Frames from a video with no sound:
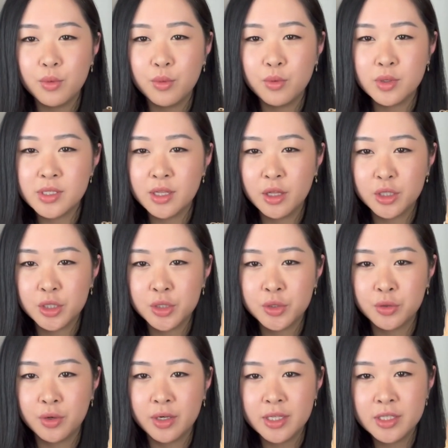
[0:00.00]
was a lot
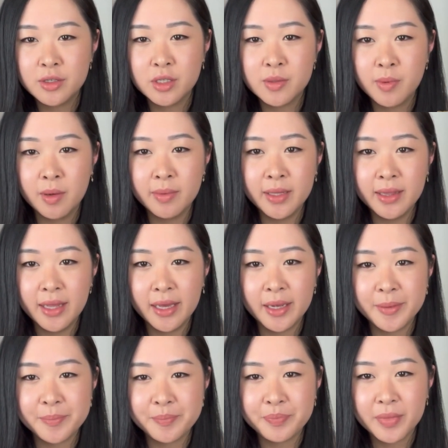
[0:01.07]
shorter. So it's probably like
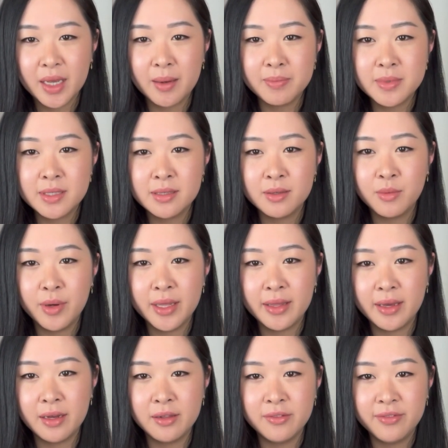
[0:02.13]
up to where the
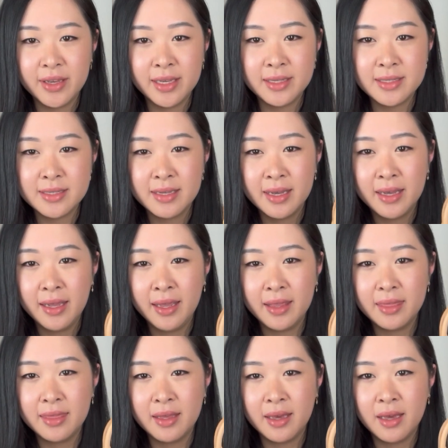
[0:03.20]
LVs
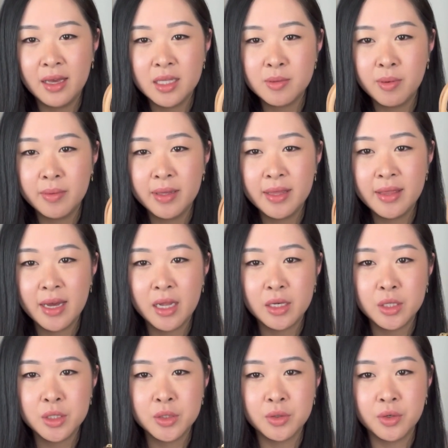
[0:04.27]
hit there. It's probably that
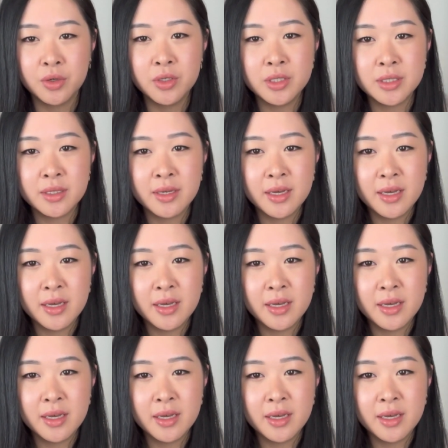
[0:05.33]
short.